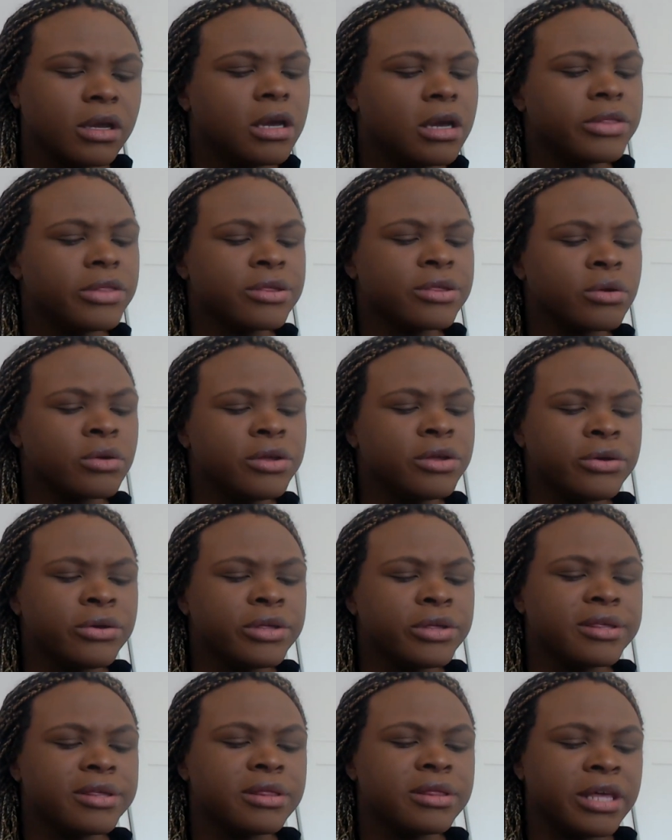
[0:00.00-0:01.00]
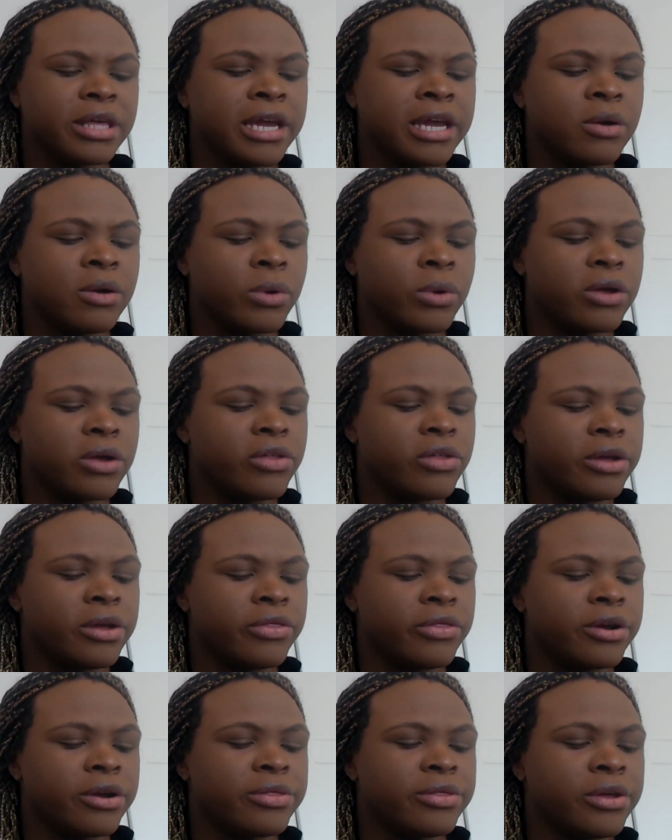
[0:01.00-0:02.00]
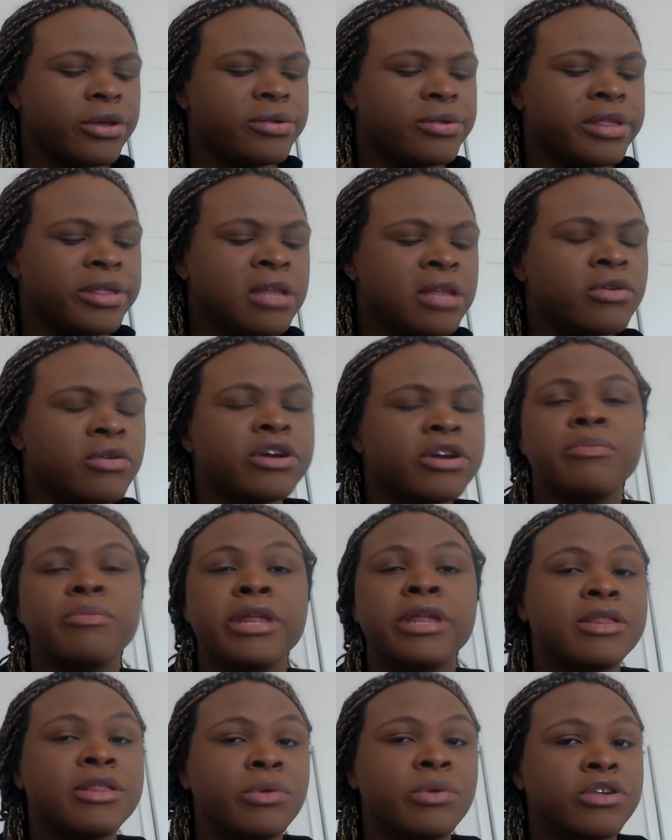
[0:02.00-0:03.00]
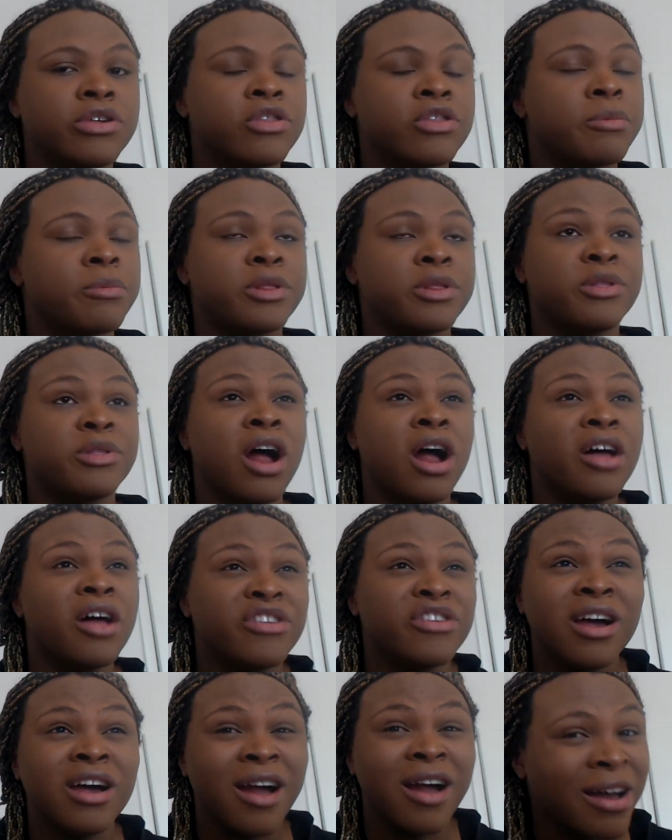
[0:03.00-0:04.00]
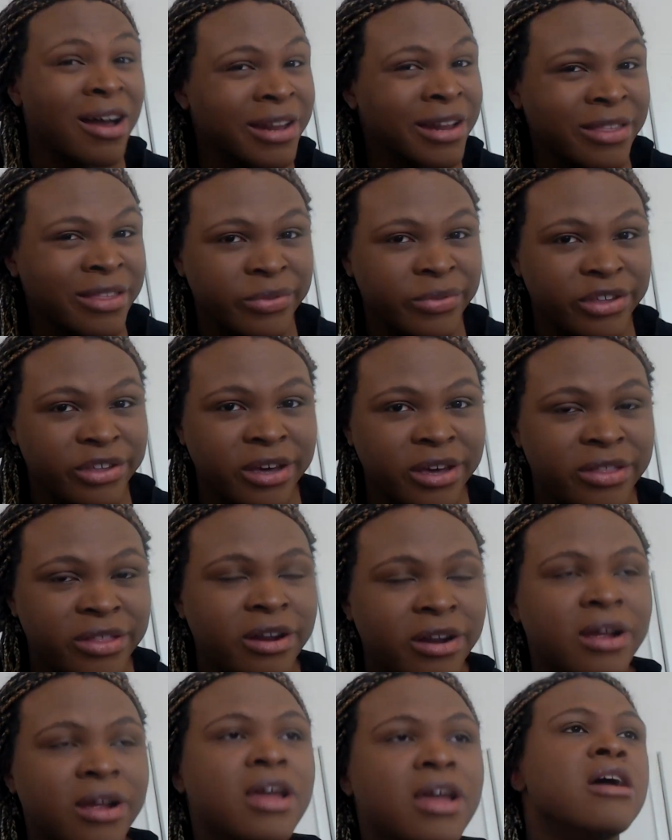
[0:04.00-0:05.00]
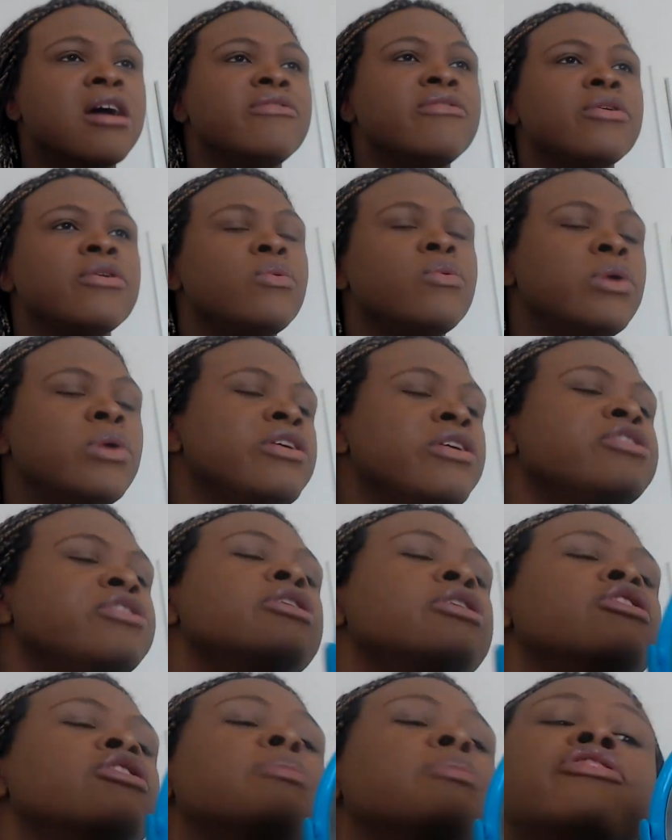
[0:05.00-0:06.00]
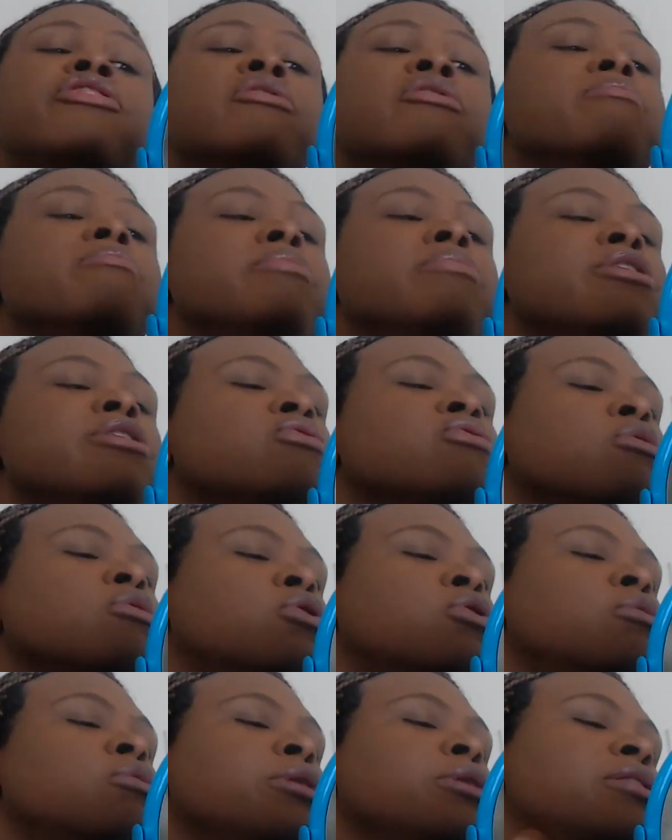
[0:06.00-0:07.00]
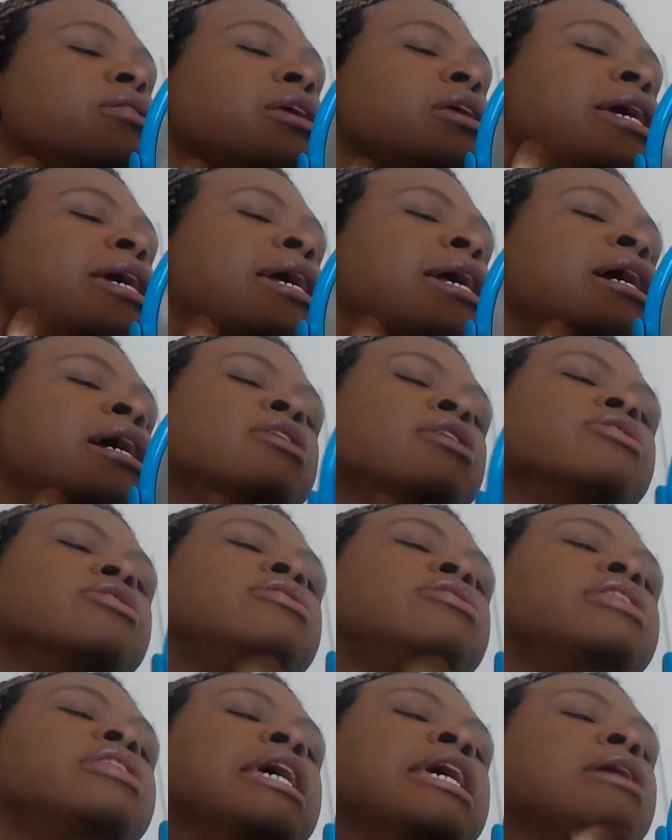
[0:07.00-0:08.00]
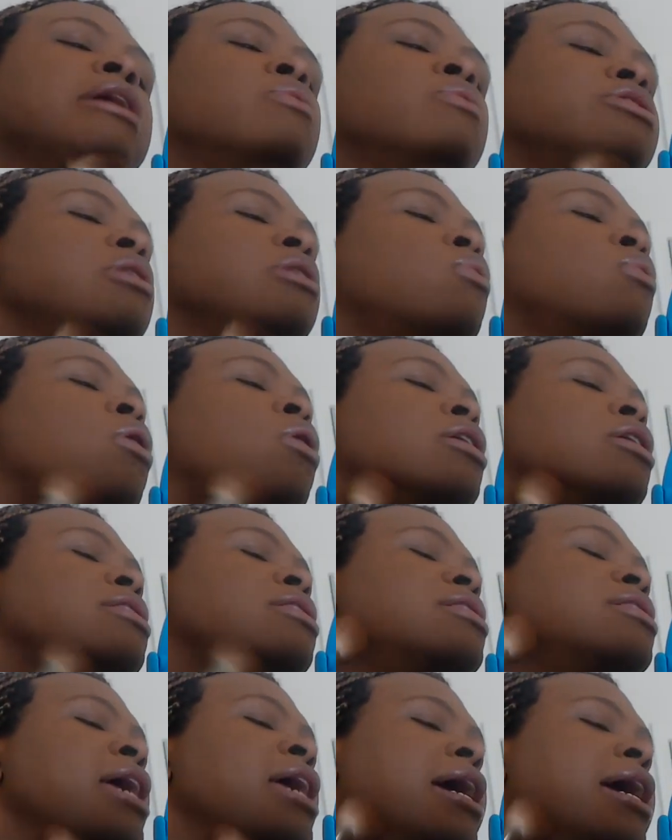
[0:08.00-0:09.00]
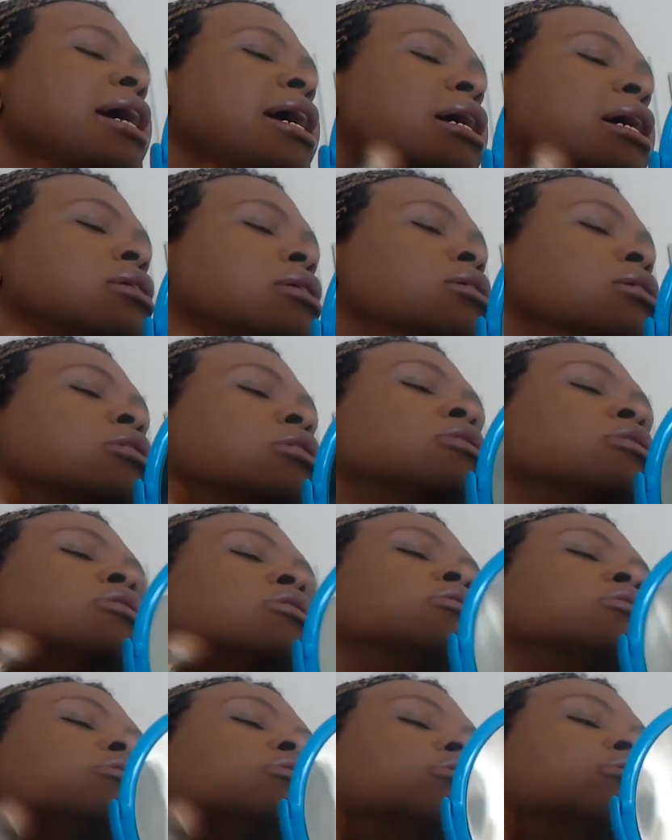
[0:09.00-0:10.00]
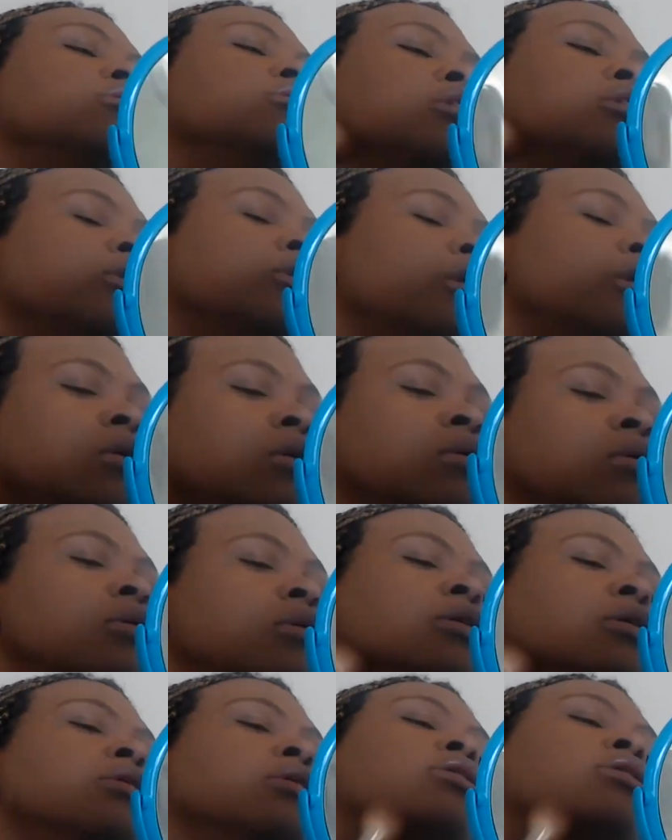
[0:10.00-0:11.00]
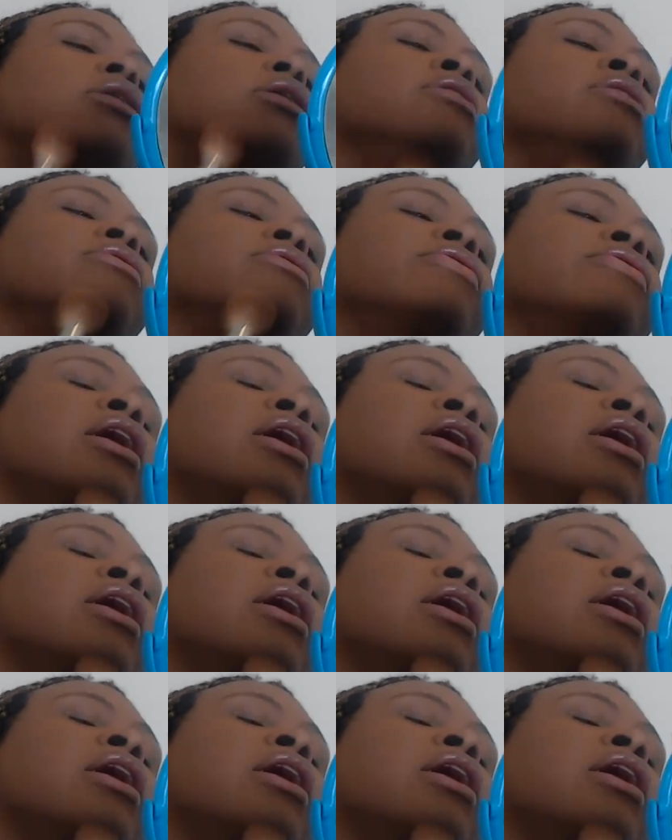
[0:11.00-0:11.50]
they sort of do this thing where they're saying they're committed to each other, but they're not honest with each other. They're with each other, but they're miserable because they can't say what they want to say, you know? And